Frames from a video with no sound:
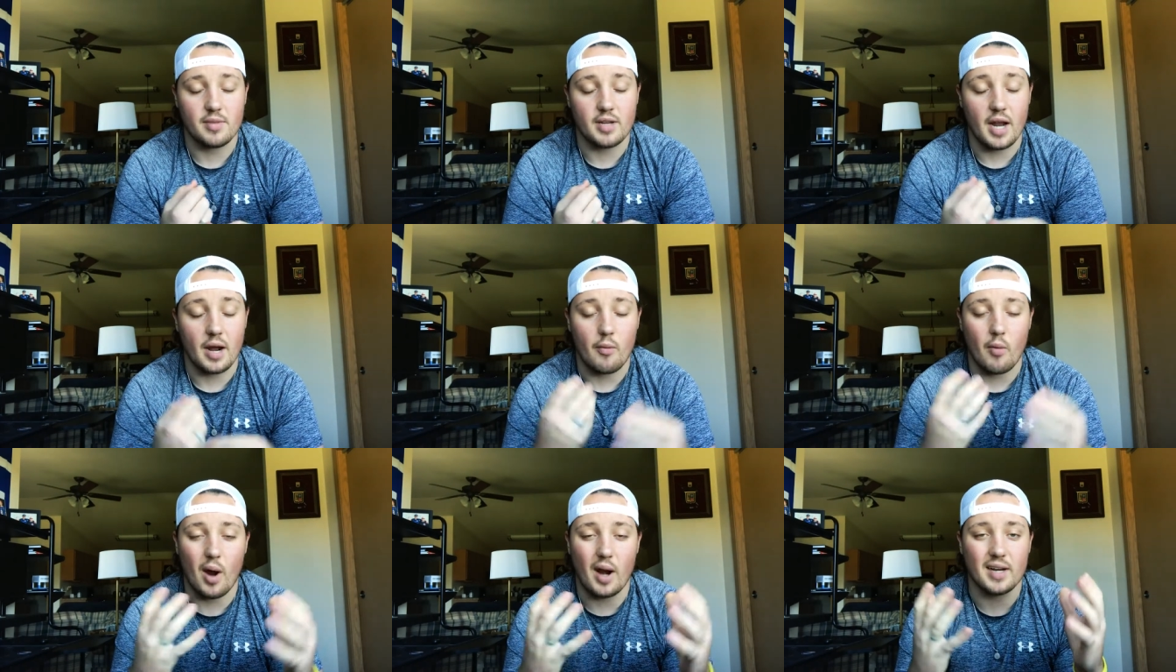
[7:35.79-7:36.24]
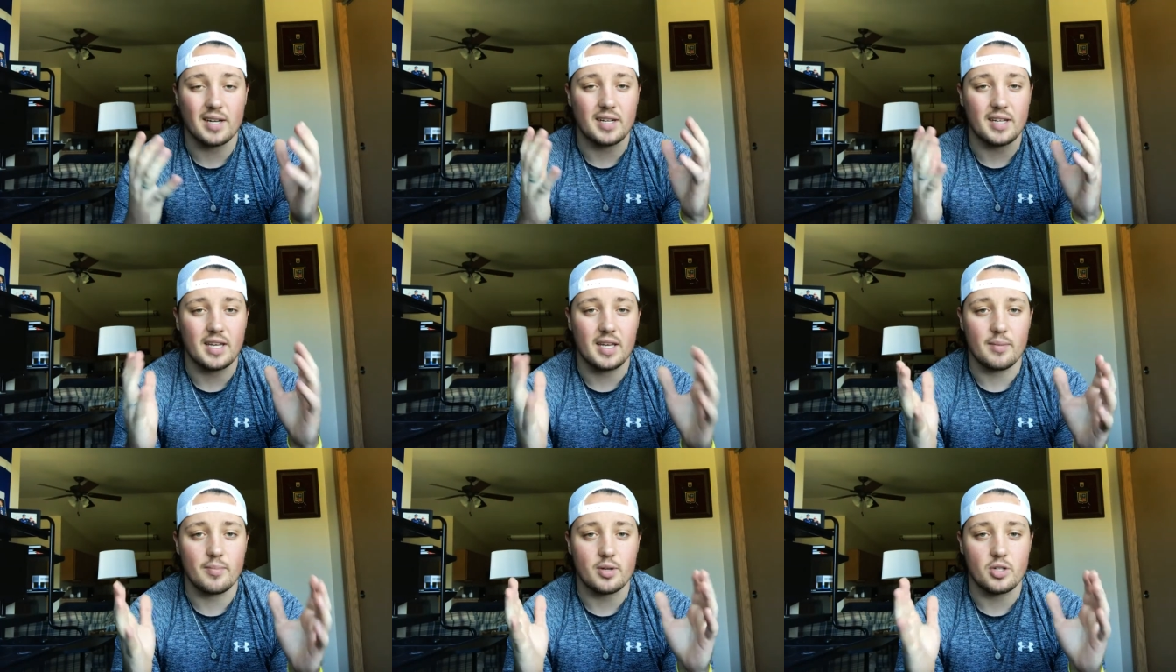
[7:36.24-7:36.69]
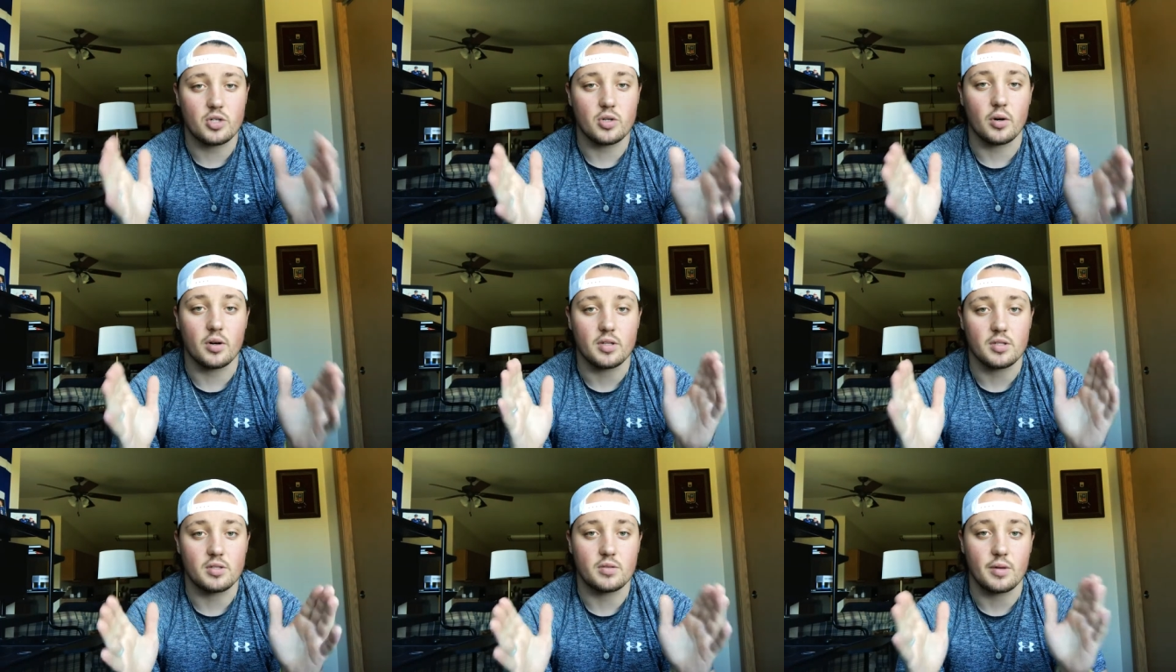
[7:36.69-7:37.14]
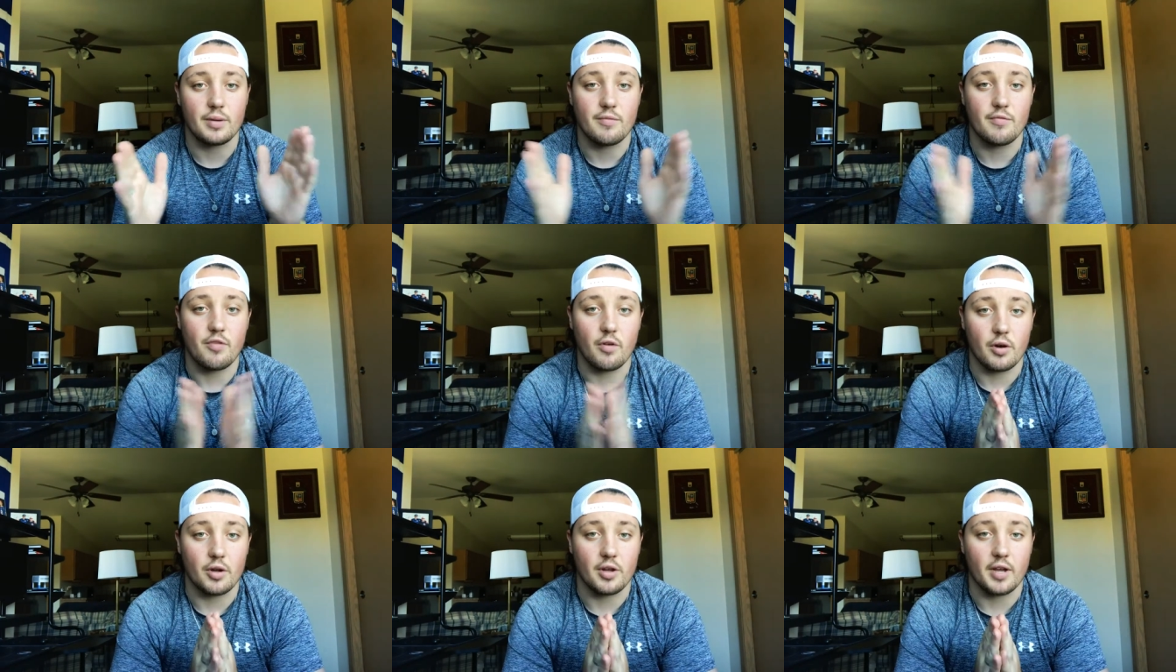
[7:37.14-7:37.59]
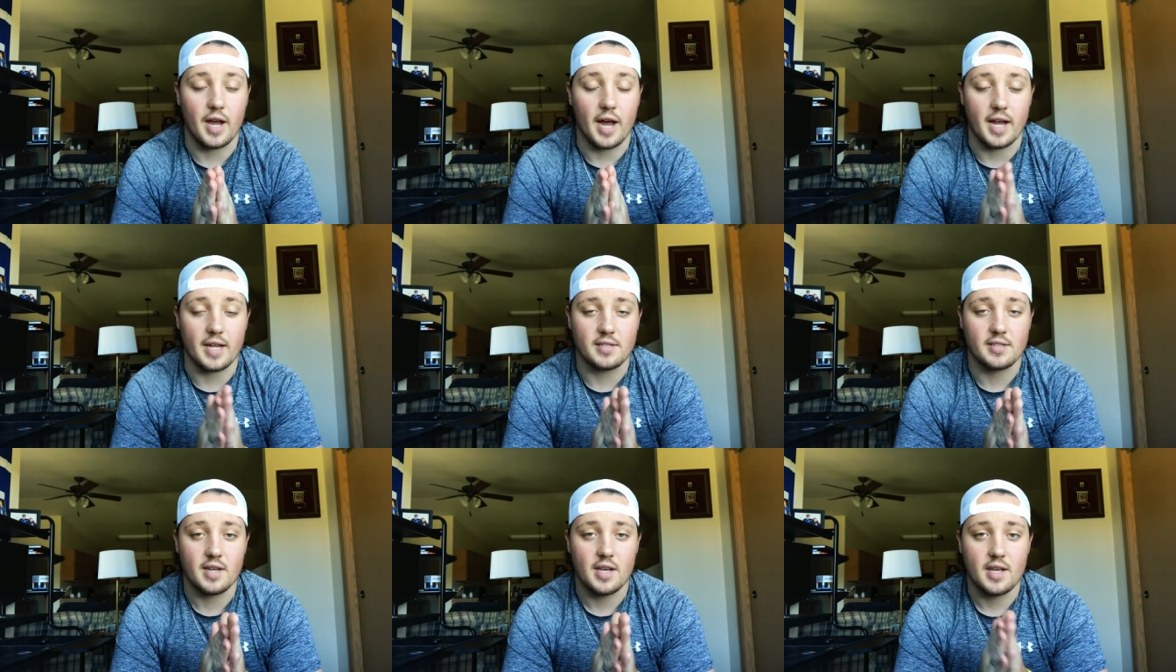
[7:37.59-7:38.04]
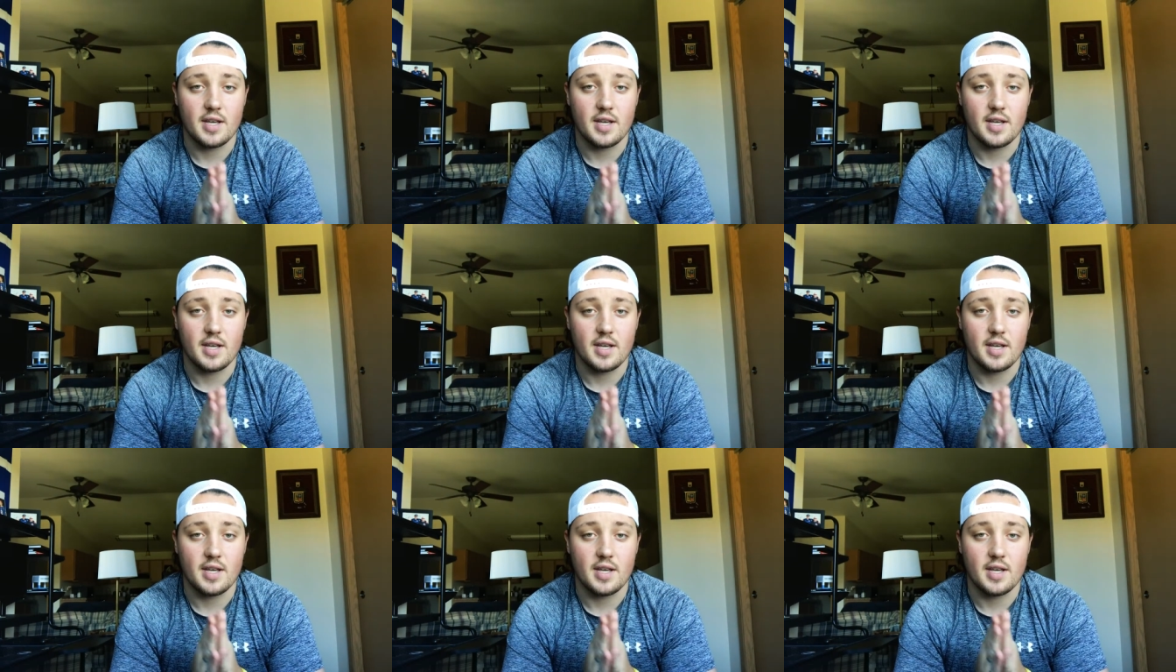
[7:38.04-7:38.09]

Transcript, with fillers: And I wanted to keep it short and sweet for you guys.